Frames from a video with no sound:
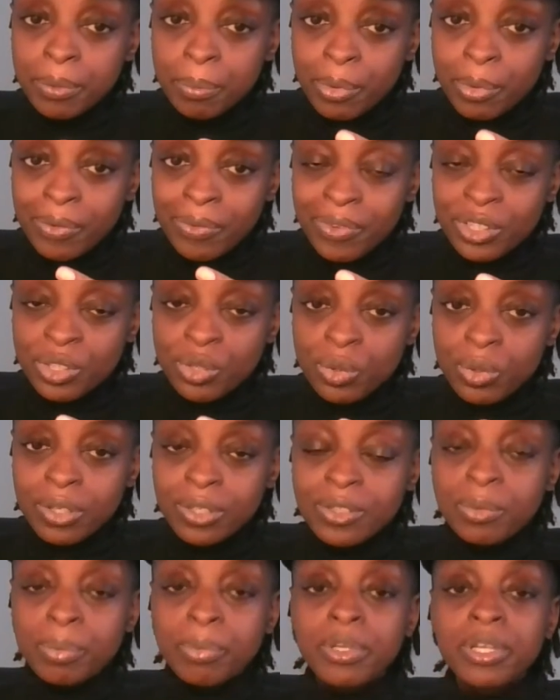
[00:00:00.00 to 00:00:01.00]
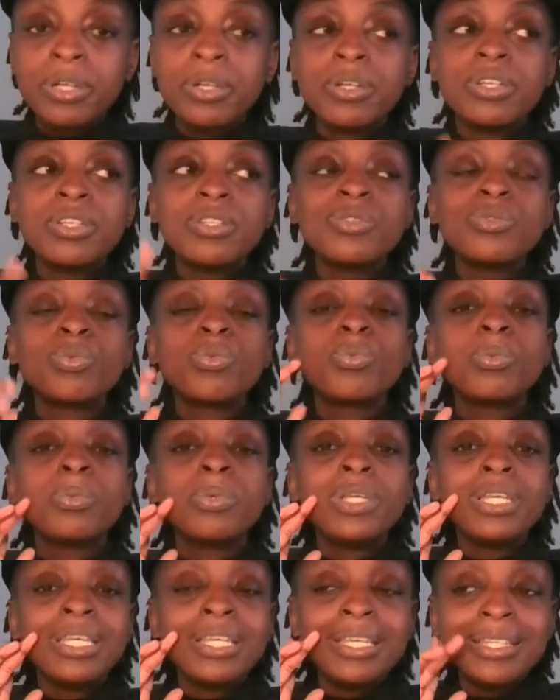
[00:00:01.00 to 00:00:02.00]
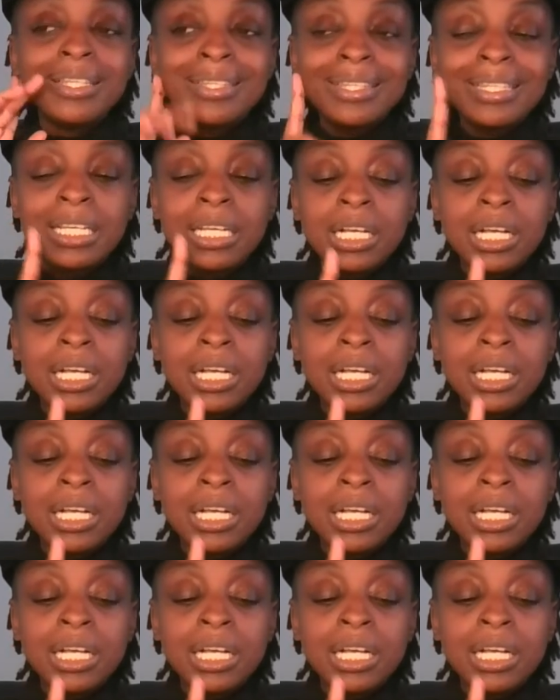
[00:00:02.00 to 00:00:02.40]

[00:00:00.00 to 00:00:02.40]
professional experience with